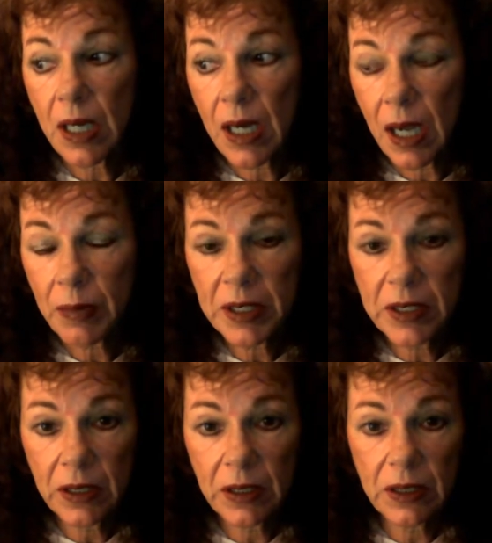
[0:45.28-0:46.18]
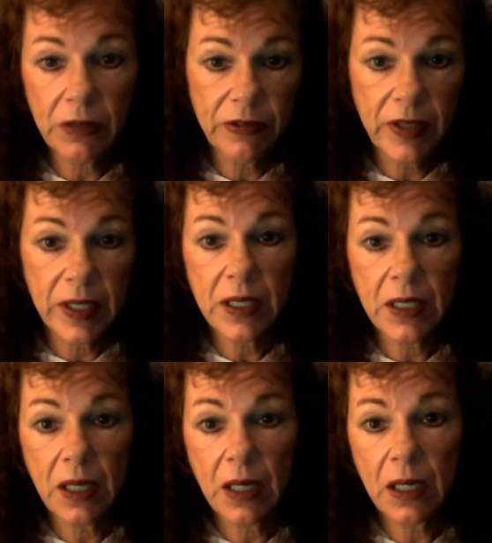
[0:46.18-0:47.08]
I'm still a little
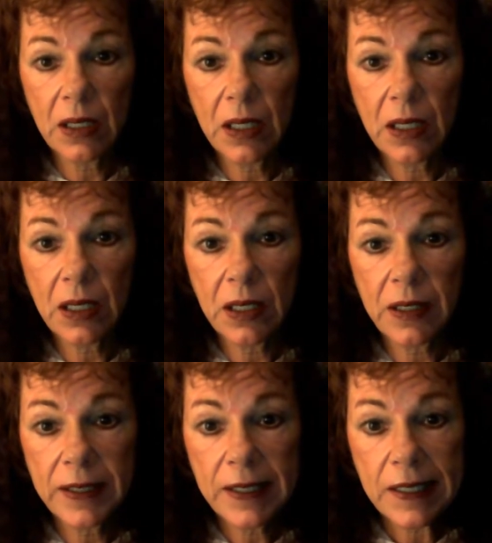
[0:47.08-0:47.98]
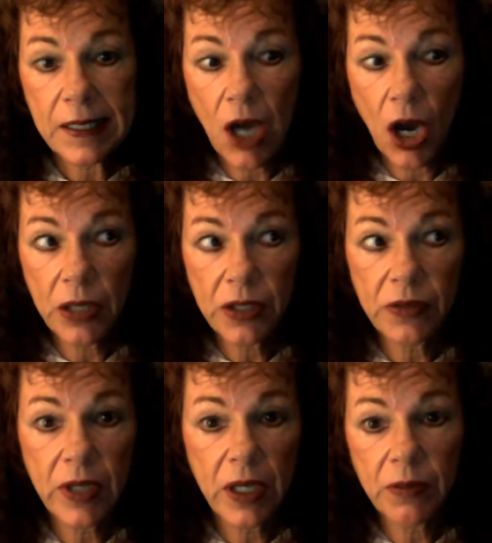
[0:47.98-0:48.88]
fuzzy on the cause of
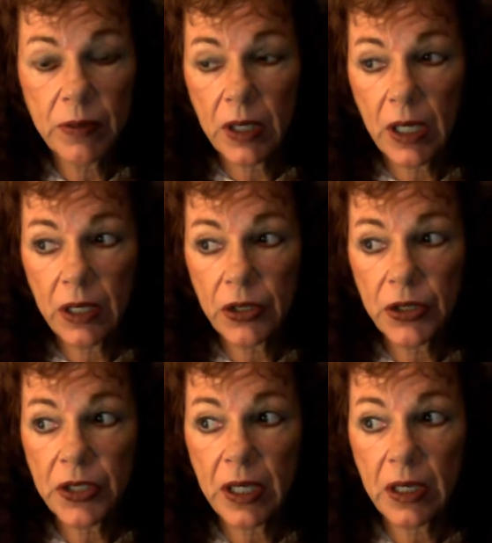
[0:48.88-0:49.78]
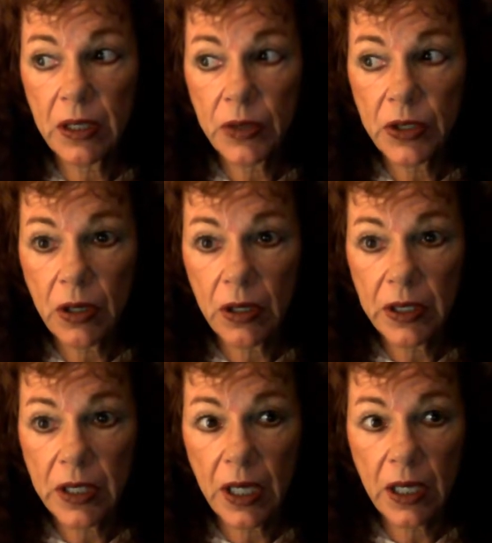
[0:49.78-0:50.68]
death, but I understand it was a heart
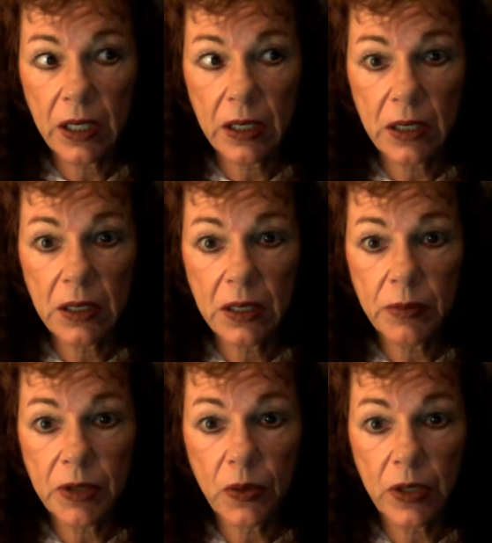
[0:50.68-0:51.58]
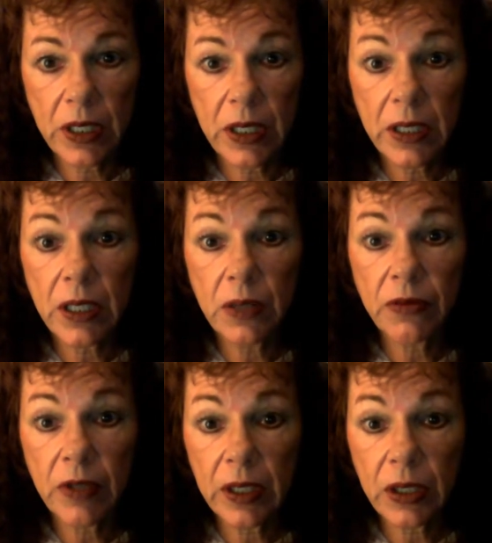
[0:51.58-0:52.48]
attack and then subsequent kidney
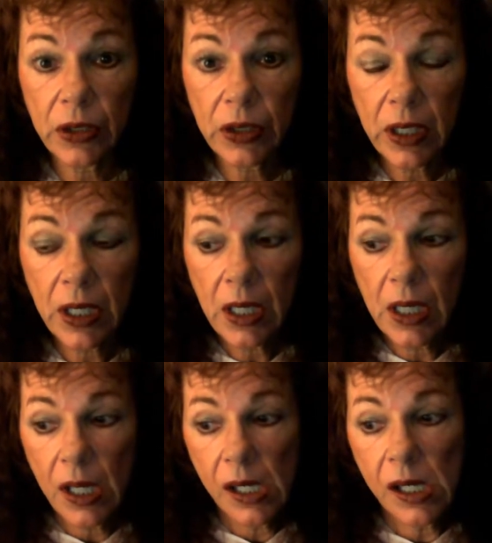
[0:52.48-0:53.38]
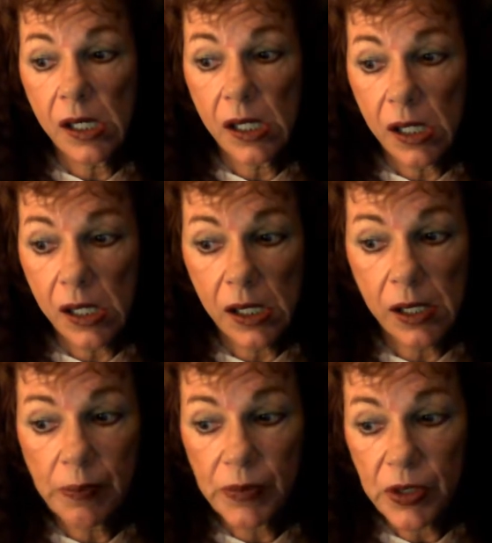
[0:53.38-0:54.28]
failure.
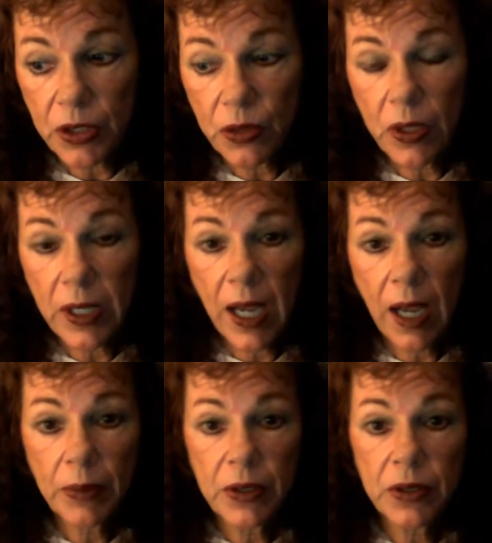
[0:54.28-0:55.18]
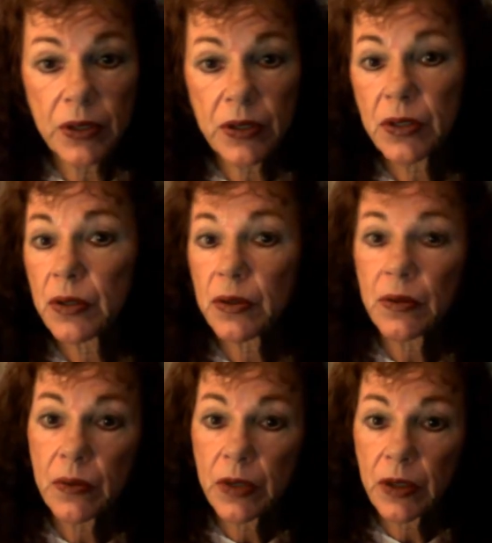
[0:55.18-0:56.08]
This is what happens
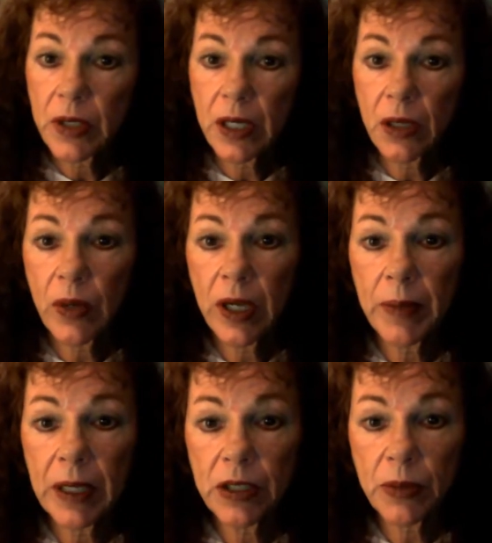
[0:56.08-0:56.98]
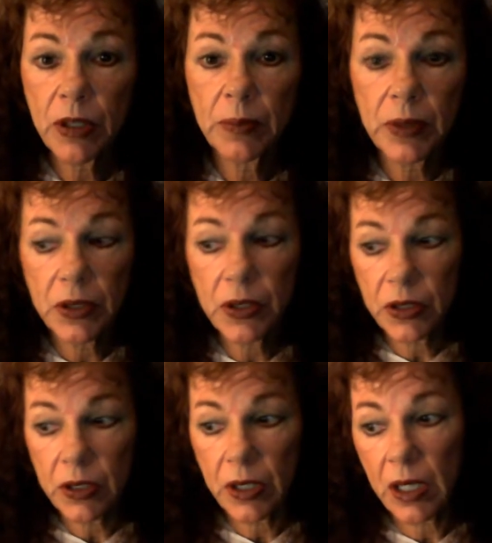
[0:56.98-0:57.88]
when you take away a man's
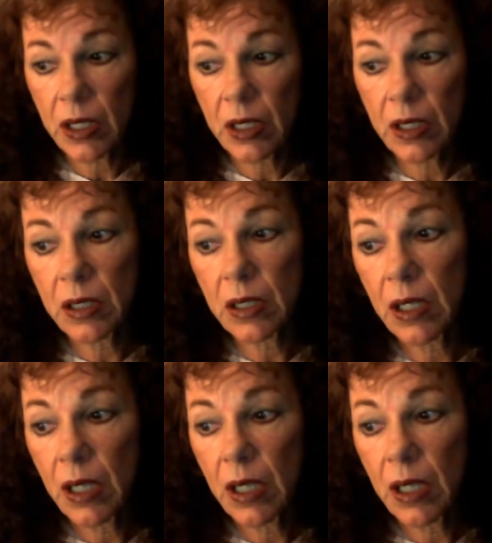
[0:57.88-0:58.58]
purpose, and